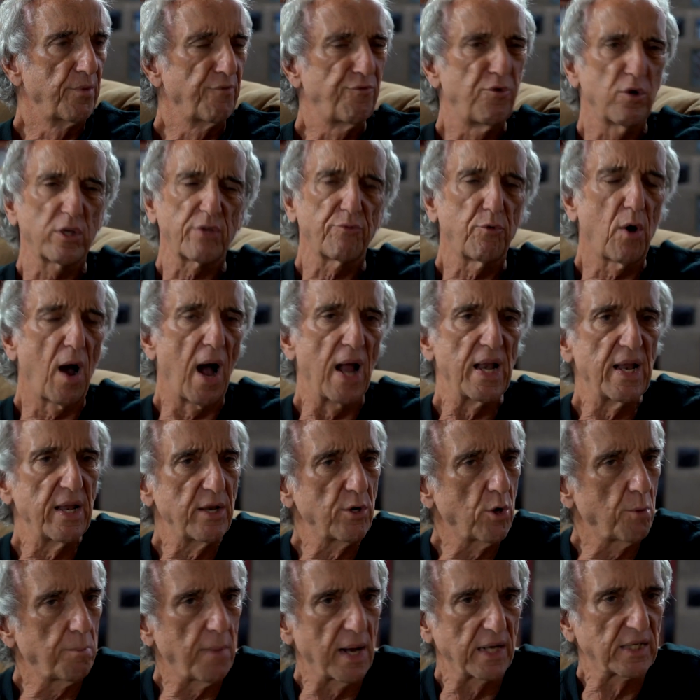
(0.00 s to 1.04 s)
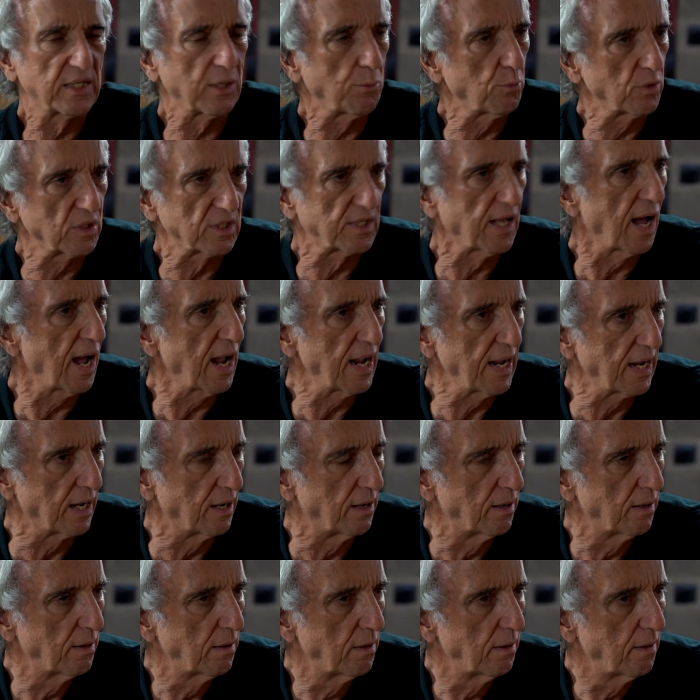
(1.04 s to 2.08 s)
First of all, I didn't know my son was dying.
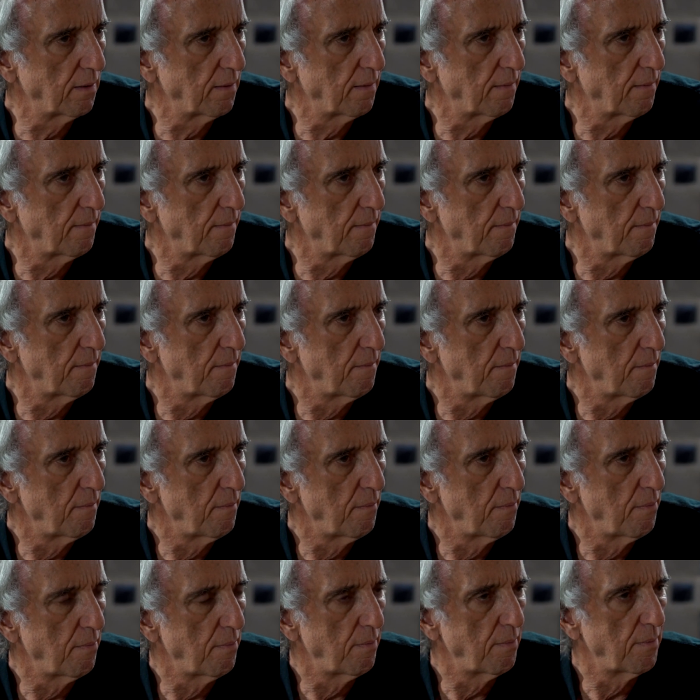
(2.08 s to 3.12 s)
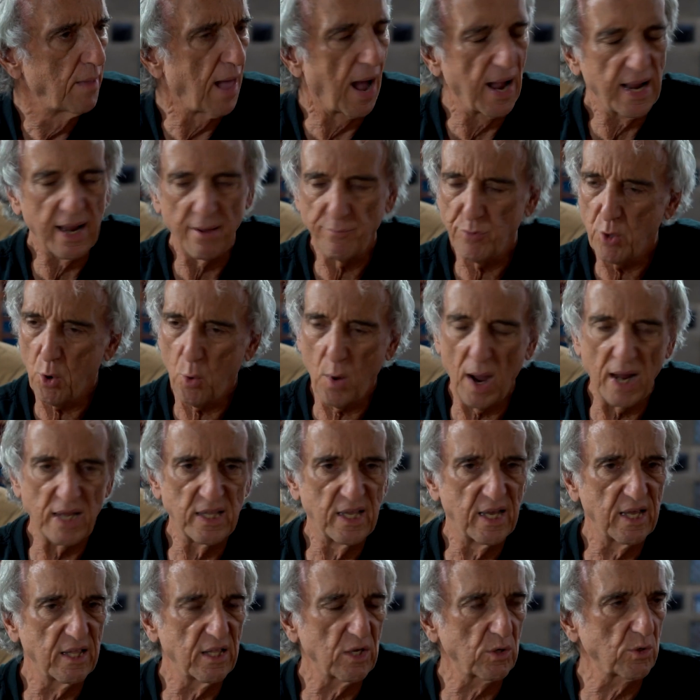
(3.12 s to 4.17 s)
I have no
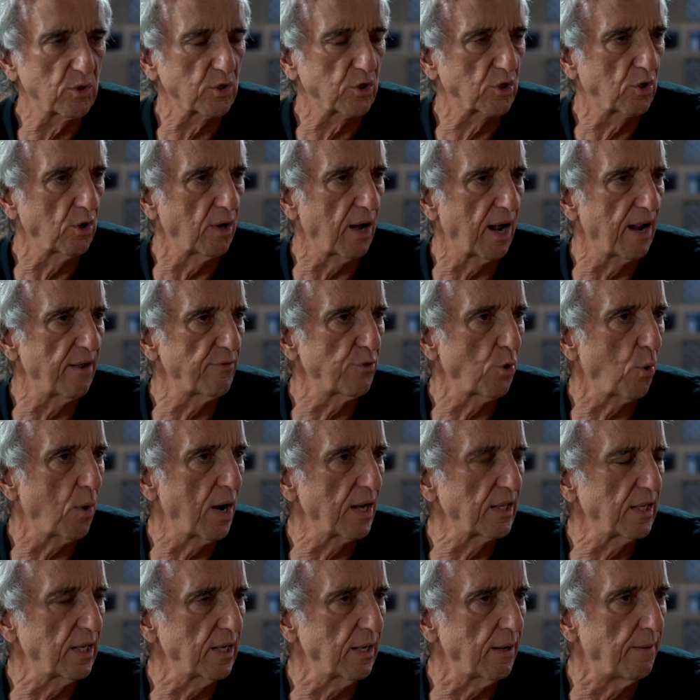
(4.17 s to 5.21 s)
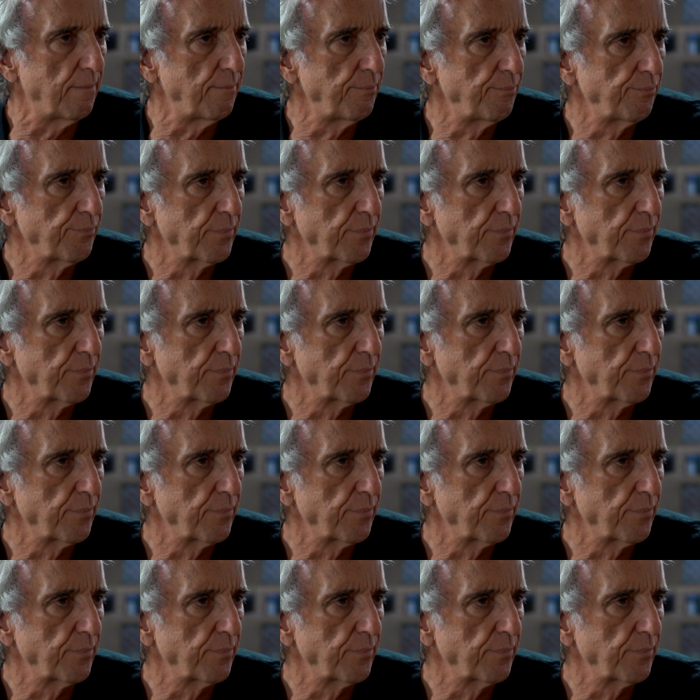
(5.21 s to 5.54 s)
idea I have no idea.